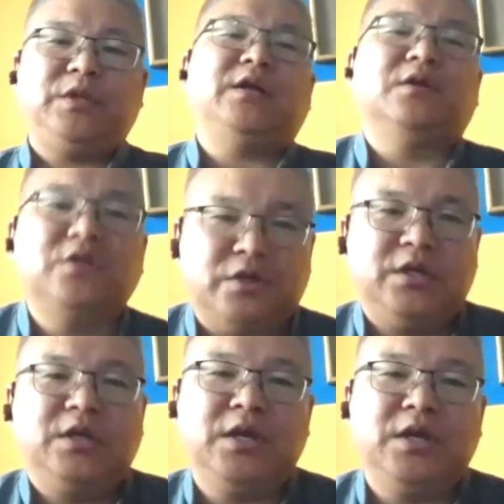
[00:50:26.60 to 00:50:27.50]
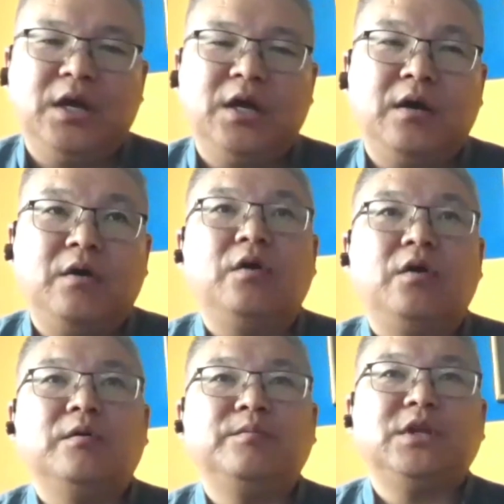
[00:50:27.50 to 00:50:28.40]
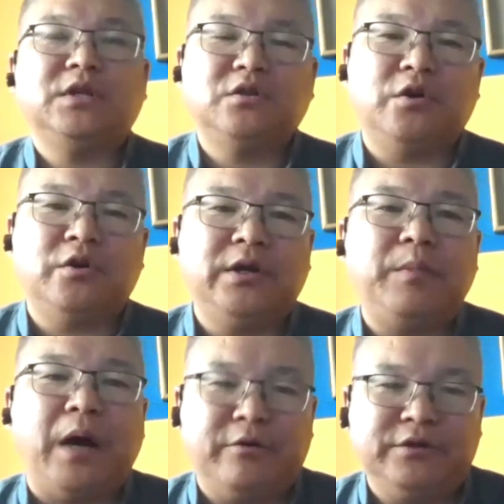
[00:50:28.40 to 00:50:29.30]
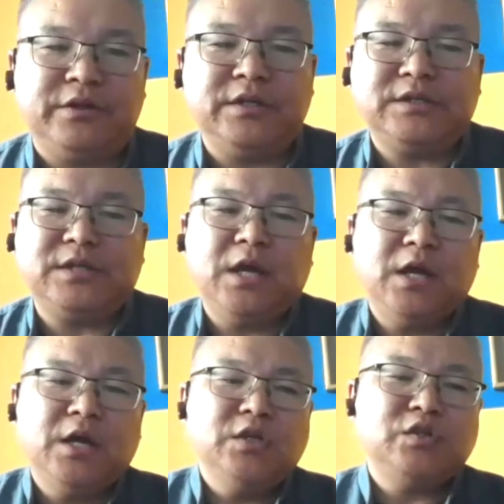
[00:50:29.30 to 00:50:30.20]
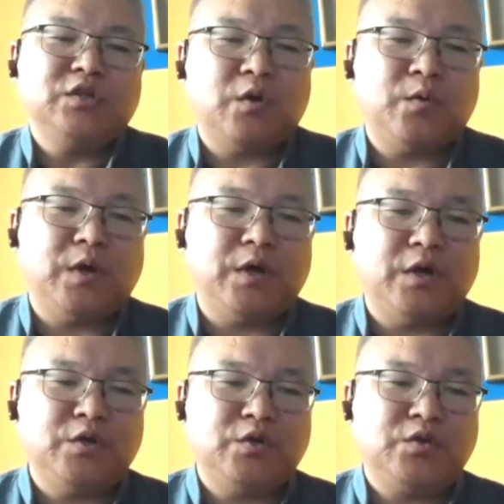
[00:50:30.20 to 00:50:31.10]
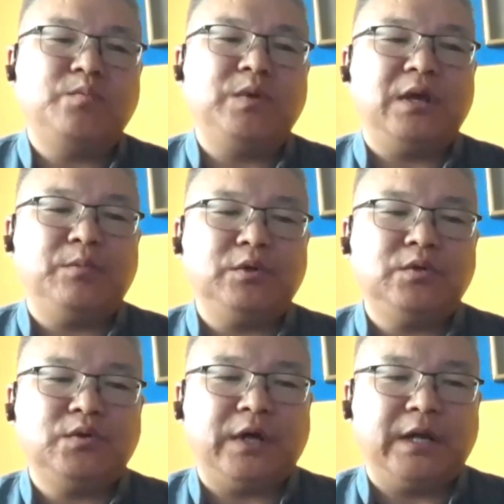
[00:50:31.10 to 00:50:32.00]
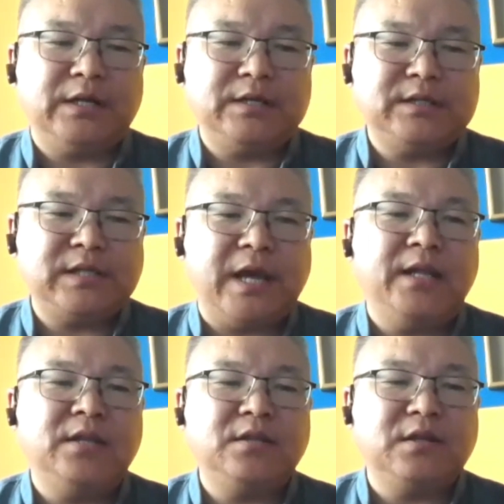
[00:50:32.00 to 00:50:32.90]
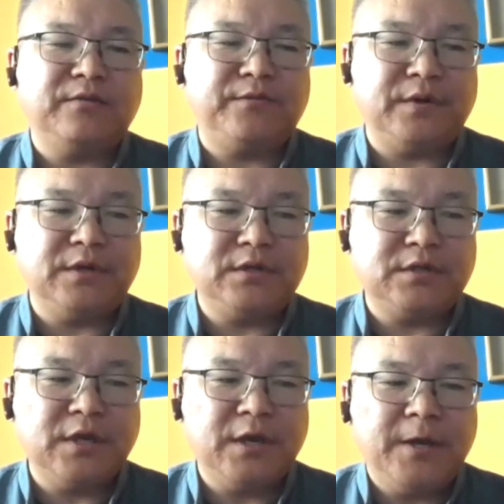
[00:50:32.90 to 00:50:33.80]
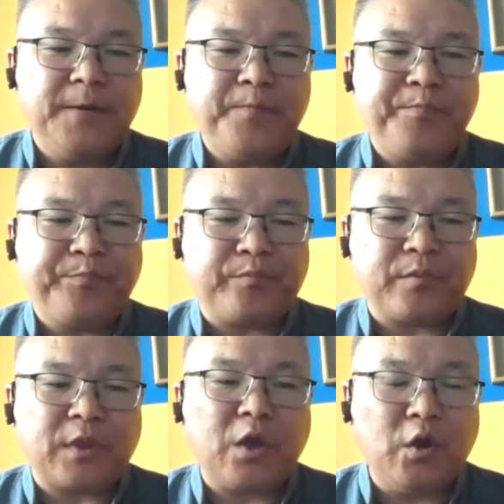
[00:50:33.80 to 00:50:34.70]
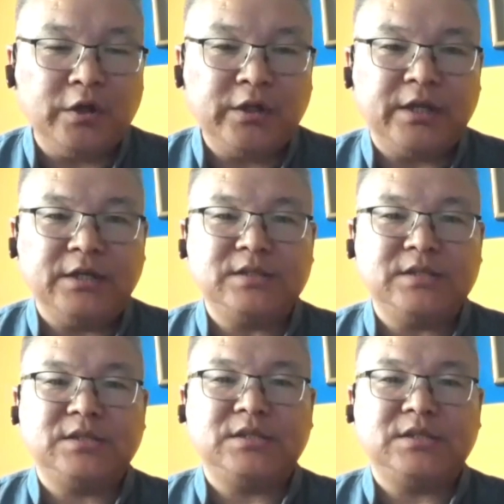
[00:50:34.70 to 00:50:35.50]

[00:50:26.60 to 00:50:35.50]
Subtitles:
territories or territorial boundaries. So you should be able to understand different contexts,